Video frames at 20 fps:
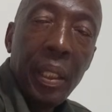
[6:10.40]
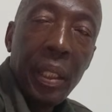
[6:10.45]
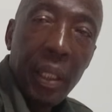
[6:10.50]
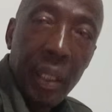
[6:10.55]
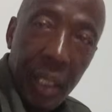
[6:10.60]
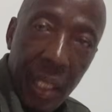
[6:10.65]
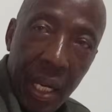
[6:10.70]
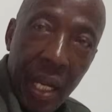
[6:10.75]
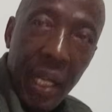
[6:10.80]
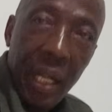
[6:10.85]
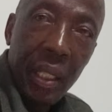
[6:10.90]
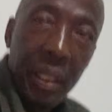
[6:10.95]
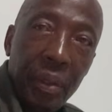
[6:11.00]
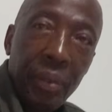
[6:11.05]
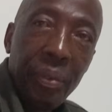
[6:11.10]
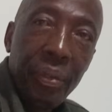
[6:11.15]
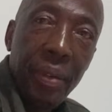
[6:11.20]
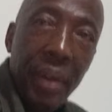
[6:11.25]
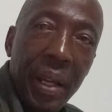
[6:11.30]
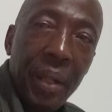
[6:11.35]
The
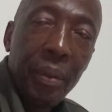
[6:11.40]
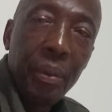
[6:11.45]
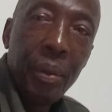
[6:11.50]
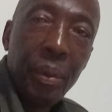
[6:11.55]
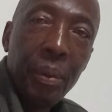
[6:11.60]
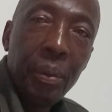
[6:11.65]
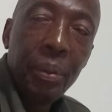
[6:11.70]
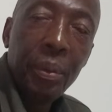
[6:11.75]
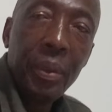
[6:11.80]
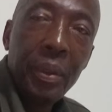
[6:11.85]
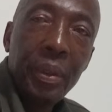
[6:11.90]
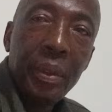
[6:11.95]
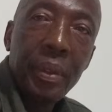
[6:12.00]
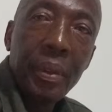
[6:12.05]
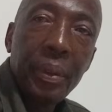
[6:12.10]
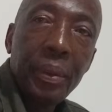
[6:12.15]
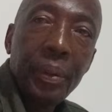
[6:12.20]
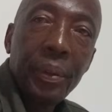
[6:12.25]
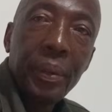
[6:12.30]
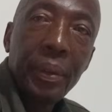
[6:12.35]
narrative fine goes,
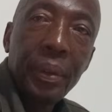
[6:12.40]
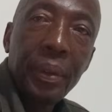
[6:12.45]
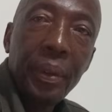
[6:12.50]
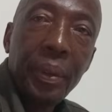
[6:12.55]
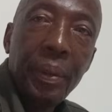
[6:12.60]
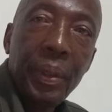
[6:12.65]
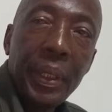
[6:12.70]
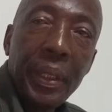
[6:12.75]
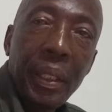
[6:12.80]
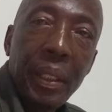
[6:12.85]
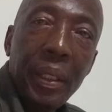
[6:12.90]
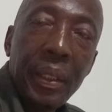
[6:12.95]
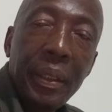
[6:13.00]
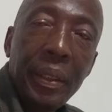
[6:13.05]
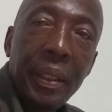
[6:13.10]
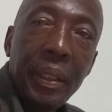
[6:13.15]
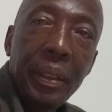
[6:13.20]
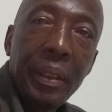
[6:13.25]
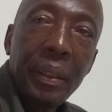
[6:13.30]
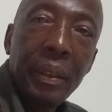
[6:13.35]
he was
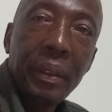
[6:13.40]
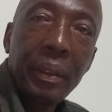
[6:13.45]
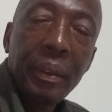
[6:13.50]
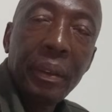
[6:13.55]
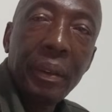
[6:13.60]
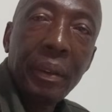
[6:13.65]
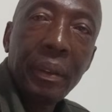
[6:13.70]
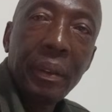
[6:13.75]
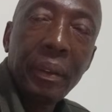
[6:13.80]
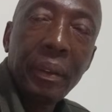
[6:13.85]
arrested in